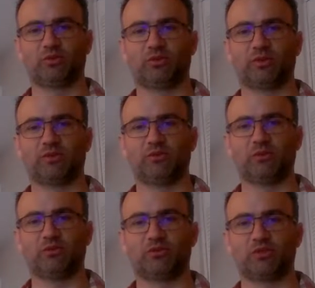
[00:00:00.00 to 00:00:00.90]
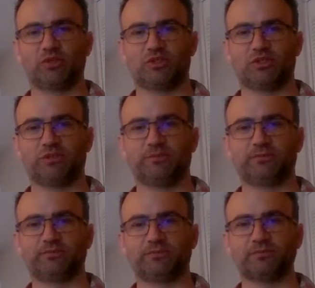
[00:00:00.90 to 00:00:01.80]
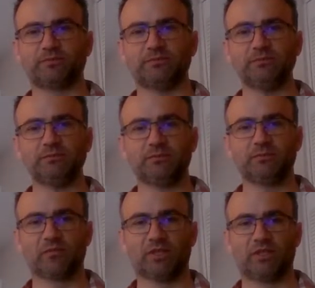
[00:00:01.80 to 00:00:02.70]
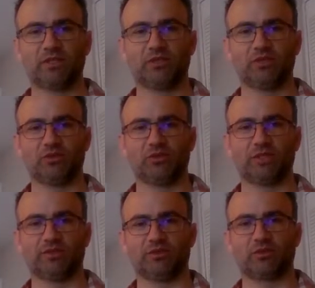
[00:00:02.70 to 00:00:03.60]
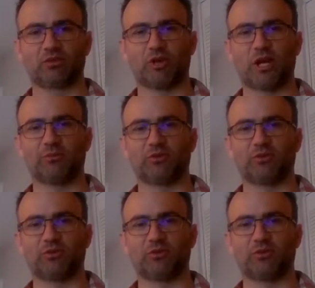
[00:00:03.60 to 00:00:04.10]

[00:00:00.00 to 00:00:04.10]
so it gives you instruction. You can see the crop,